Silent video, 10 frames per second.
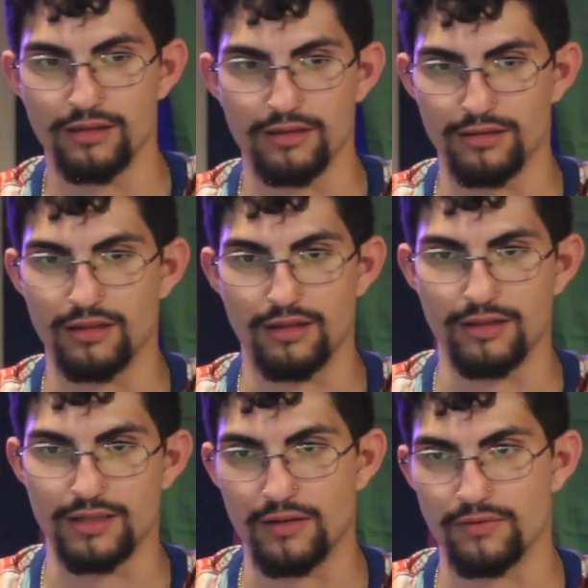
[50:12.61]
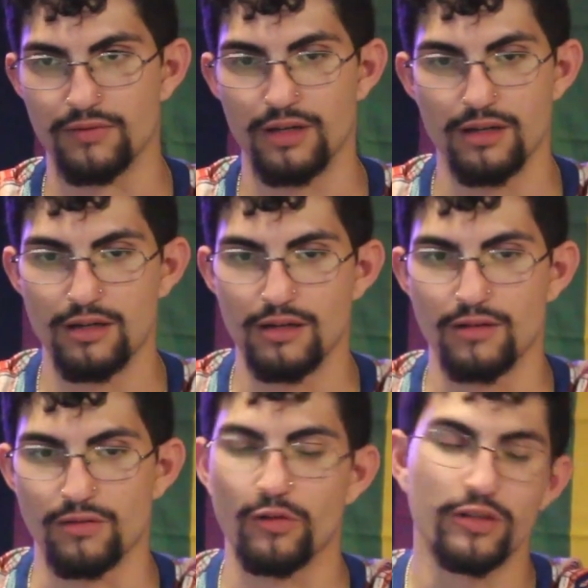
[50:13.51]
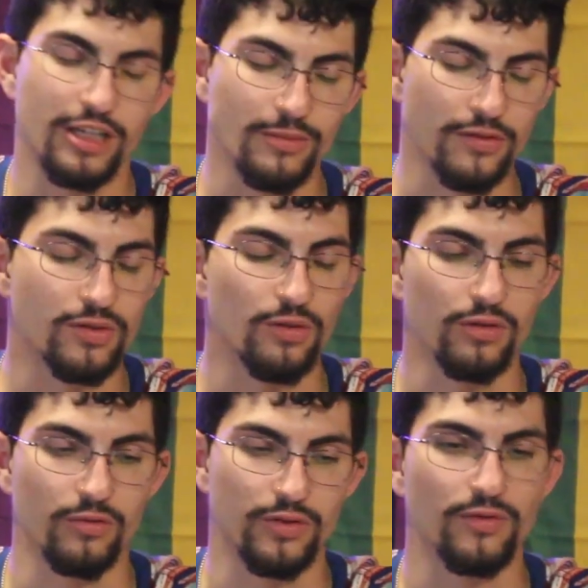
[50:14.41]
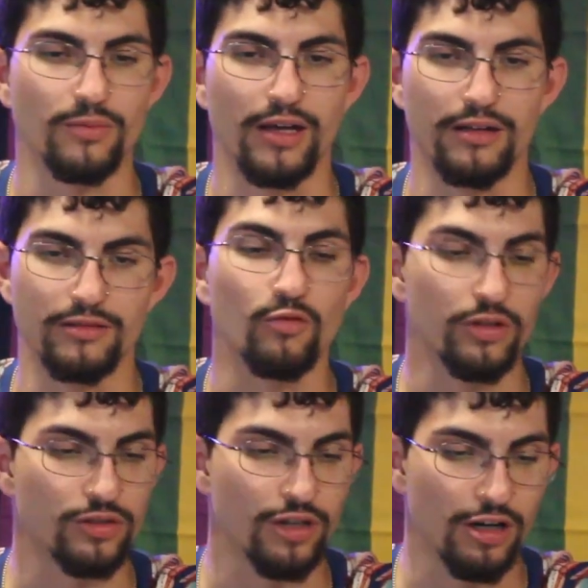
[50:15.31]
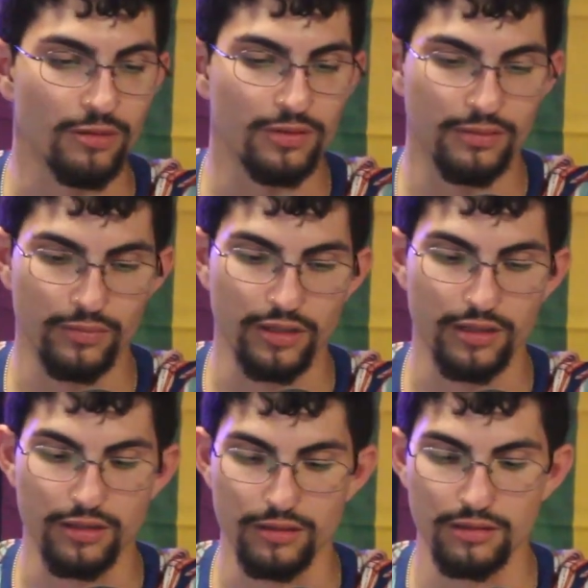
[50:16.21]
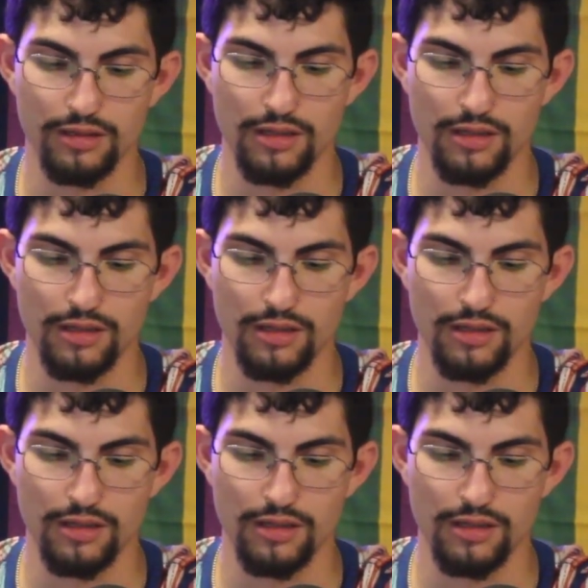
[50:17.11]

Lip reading: the only time I've stolen was from that one job. But